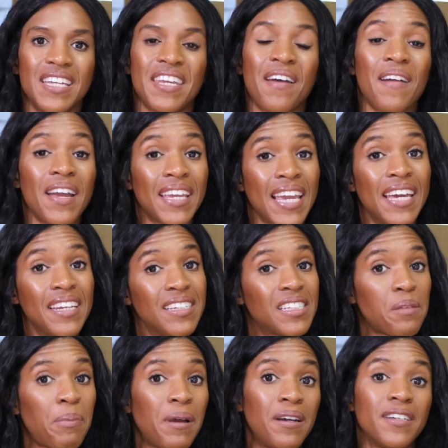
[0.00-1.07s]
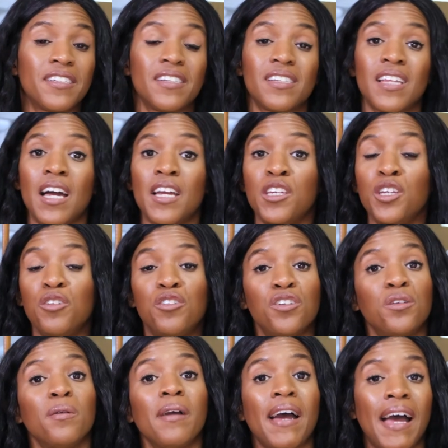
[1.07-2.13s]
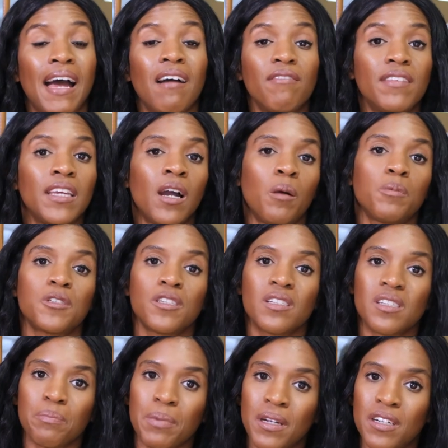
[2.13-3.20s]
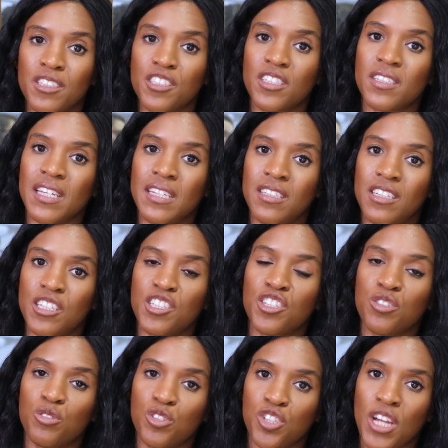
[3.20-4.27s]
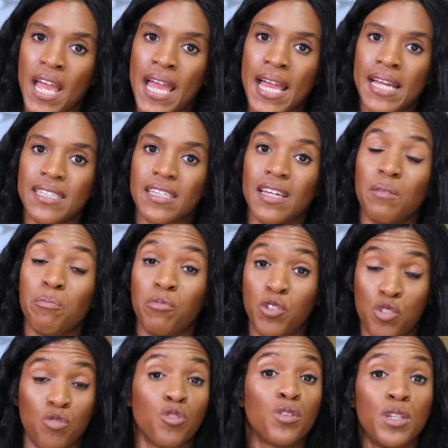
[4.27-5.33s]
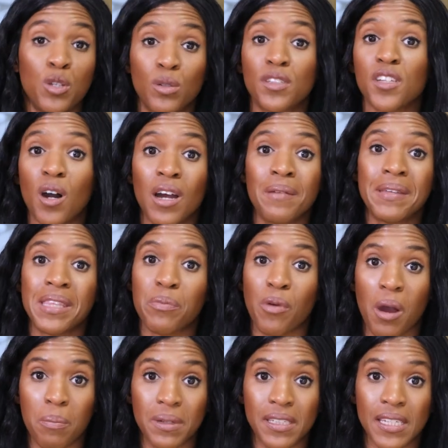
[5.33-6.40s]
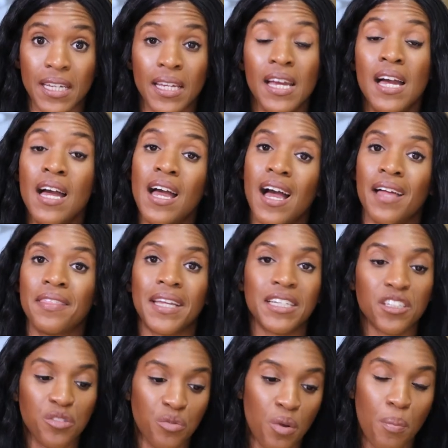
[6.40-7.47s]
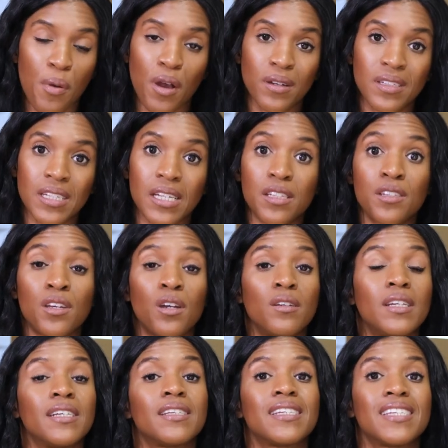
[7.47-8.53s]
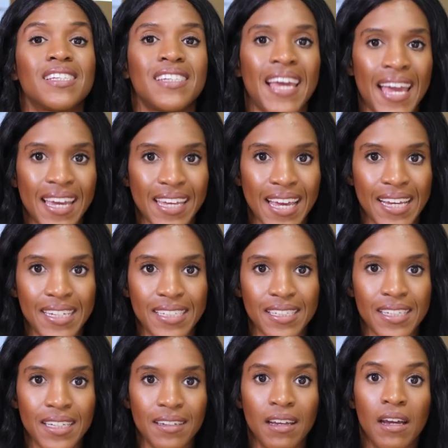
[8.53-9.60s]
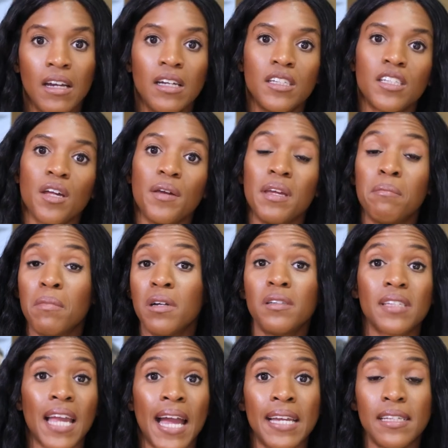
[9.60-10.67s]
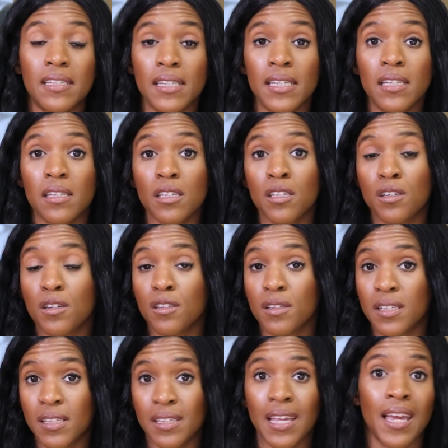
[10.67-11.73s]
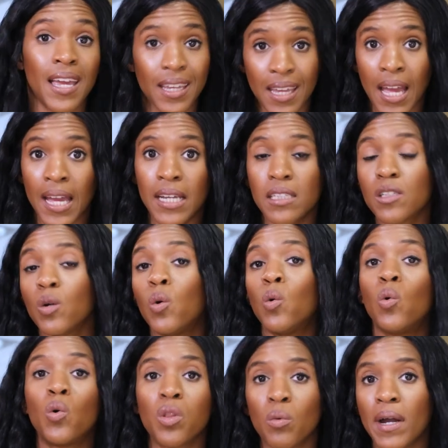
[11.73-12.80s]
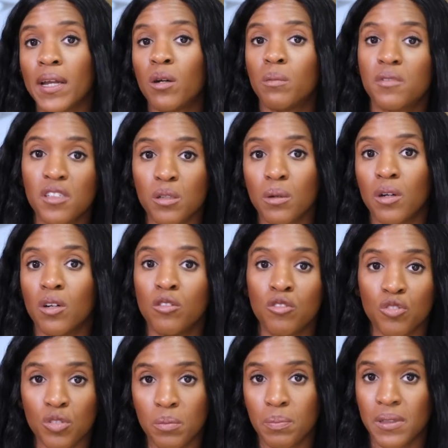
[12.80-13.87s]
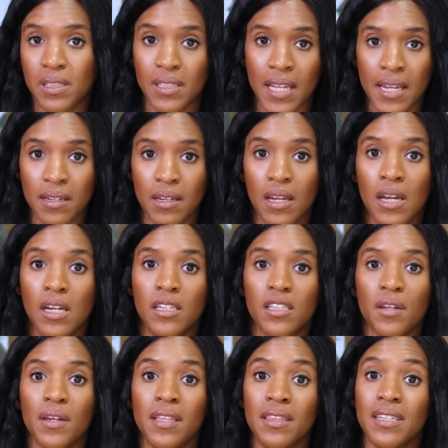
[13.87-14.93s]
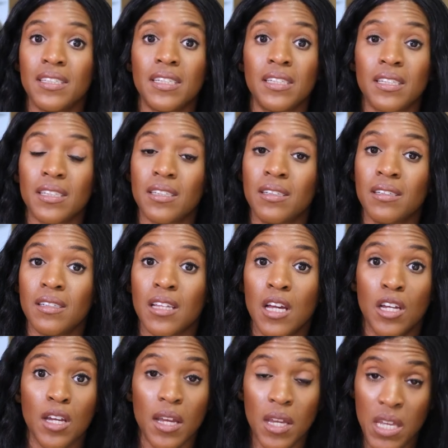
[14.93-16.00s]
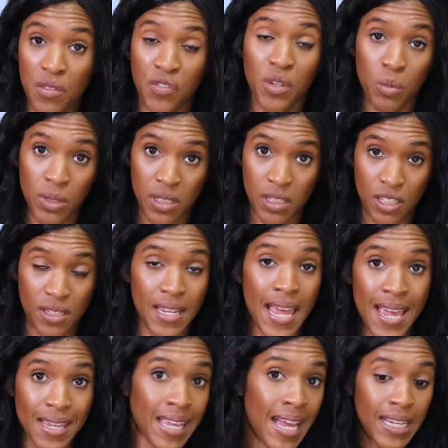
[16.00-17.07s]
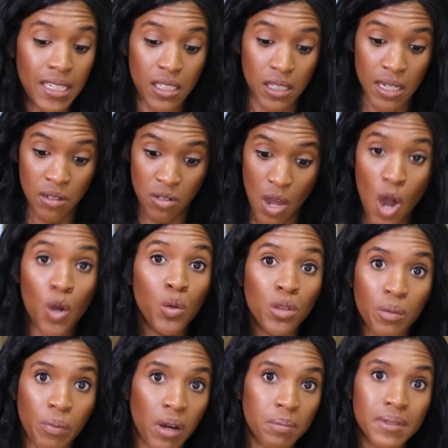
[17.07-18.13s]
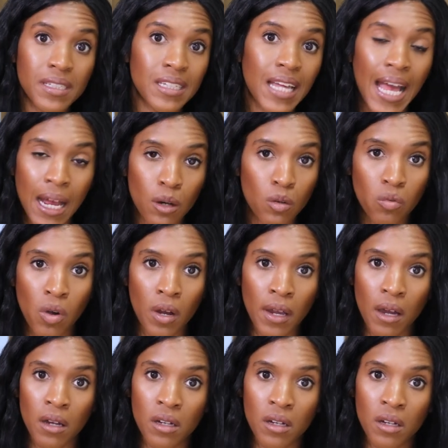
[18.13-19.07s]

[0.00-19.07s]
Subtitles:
Now, again, as the purchaser, you do have the option to purchase additional shares during your time in the property, and that's through a process known as staircasing. So in most cases, you can staircase all the way up to 100%. So in this instance, if you were to staircase and own the property outright